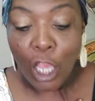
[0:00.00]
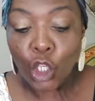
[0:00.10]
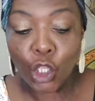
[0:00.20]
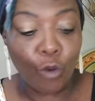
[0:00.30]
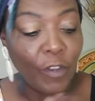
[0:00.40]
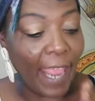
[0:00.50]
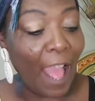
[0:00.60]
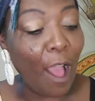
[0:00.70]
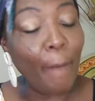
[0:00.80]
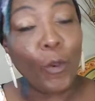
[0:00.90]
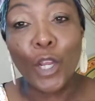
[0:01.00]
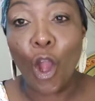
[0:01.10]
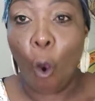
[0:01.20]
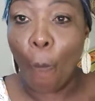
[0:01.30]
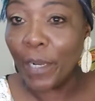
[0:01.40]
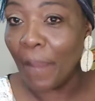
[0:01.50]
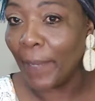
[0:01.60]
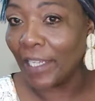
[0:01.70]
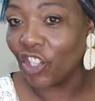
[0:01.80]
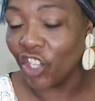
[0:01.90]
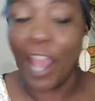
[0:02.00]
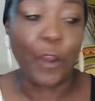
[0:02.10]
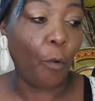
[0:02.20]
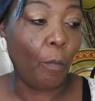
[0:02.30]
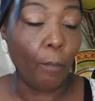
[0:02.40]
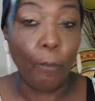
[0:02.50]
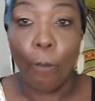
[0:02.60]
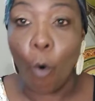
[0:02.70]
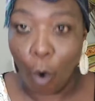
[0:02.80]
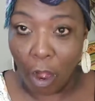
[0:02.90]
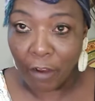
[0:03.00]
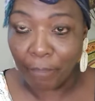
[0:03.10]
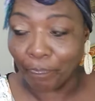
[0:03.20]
So now I'm going to open up my channel more.